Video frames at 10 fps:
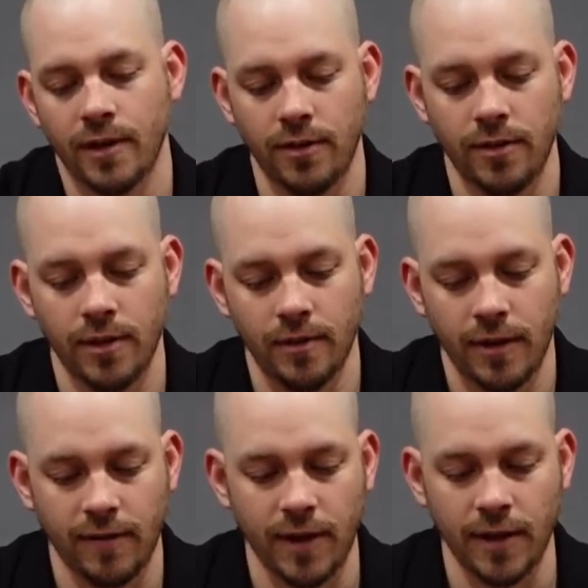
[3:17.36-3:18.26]
Do it
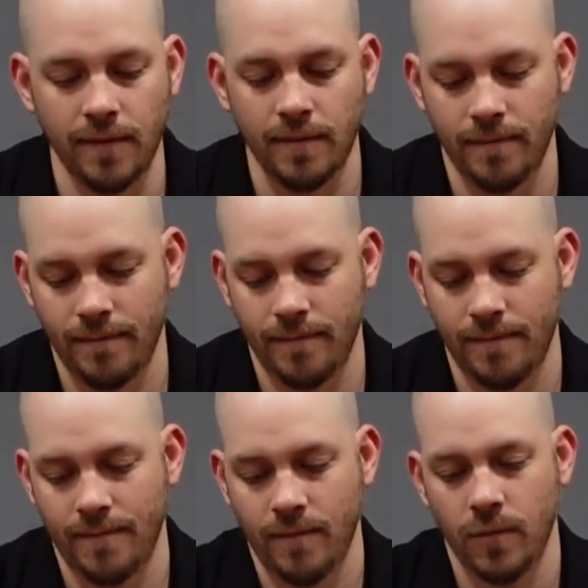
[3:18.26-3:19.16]
left-handed.
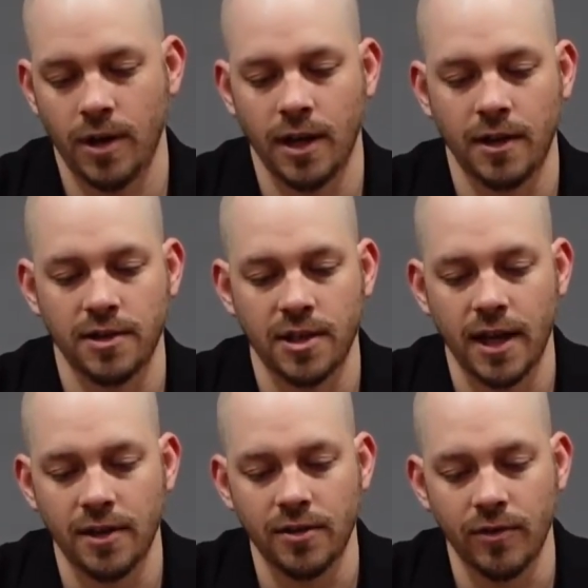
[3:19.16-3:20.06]
You can lock the
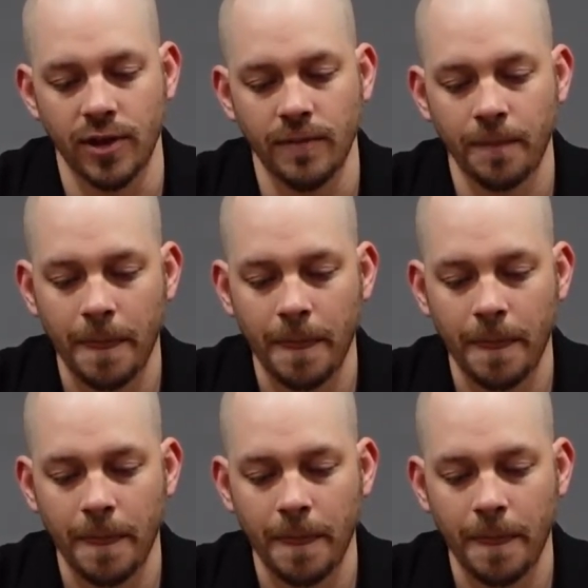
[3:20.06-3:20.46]
slide to the rear.